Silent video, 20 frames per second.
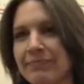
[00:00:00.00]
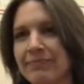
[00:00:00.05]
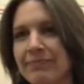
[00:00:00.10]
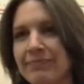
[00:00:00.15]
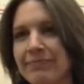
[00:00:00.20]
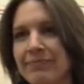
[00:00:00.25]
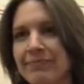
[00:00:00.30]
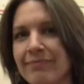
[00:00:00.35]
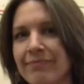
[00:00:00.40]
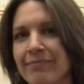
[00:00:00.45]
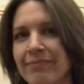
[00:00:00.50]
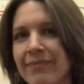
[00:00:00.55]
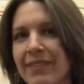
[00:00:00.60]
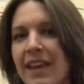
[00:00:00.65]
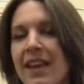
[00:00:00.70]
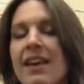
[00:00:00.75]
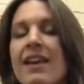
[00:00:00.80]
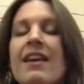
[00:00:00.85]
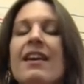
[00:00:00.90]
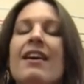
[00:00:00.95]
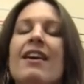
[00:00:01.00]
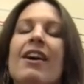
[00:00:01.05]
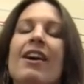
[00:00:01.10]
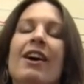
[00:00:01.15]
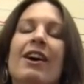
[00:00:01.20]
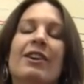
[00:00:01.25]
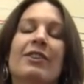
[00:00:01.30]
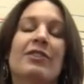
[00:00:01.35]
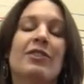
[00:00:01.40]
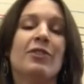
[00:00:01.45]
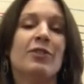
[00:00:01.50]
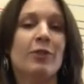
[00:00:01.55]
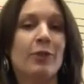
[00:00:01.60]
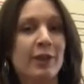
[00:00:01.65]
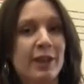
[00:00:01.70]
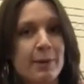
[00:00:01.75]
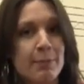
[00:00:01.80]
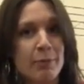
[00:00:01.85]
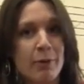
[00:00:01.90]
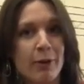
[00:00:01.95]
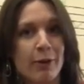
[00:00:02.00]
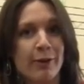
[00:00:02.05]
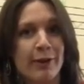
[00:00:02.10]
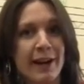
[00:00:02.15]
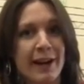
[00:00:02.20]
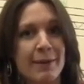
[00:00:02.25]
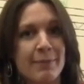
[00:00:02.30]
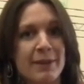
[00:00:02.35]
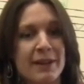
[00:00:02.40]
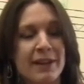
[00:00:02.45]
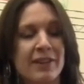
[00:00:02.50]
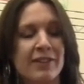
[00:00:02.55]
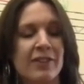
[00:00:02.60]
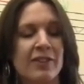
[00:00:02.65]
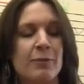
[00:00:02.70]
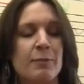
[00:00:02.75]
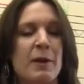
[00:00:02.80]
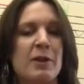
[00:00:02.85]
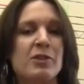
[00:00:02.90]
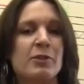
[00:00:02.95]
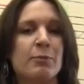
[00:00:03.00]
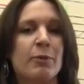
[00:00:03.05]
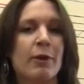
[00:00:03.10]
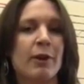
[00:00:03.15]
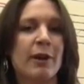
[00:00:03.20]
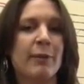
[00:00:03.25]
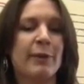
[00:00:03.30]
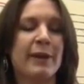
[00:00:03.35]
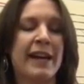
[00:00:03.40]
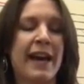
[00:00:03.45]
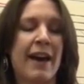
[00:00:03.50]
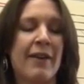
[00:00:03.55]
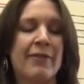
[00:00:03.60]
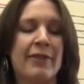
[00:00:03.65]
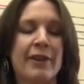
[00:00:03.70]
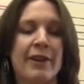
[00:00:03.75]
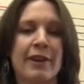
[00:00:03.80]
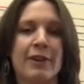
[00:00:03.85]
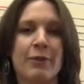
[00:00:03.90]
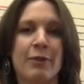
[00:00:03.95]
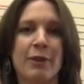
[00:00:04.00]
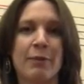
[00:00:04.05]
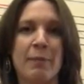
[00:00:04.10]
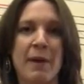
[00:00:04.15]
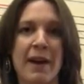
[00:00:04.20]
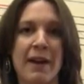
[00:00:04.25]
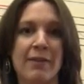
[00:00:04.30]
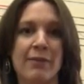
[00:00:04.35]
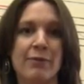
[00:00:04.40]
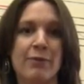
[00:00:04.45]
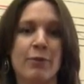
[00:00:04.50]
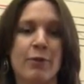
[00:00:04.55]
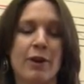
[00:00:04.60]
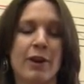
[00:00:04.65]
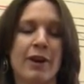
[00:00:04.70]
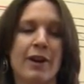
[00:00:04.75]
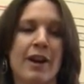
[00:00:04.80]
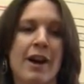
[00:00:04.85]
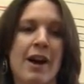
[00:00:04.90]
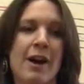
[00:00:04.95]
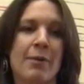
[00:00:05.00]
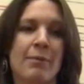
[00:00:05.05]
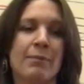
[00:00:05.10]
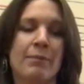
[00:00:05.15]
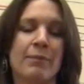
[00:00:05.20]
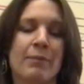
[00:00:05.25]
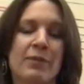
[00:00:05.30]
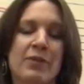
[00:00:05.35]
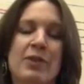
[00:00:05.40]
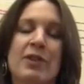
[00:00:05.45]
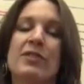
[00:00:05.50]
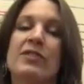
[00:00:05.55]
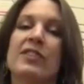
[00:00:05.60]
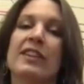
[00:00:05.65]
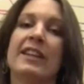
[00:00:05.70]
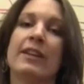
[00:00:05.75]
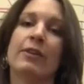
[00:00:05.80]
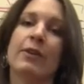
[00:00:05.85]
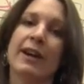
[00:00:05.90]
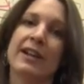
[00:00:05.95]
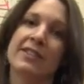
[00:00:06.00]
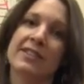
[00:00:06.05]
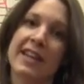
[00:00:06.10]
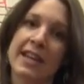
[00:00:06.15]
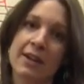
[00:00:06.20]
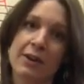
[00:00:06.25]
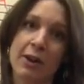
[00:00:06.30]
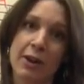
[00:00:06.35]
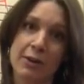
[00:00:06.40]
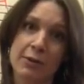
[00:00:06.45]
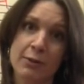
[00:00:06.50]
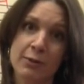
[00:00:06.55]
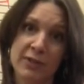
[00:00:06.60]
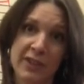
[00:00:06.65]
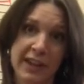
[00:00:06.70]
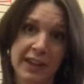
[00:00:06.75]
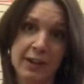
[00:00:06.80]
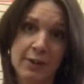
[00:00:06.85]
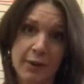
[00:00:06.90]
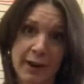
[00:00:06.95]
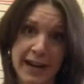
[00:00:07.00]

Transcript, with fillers: program? Our Suzuki program is a special program we have here at North Penn for um, students in grades kindergarten through second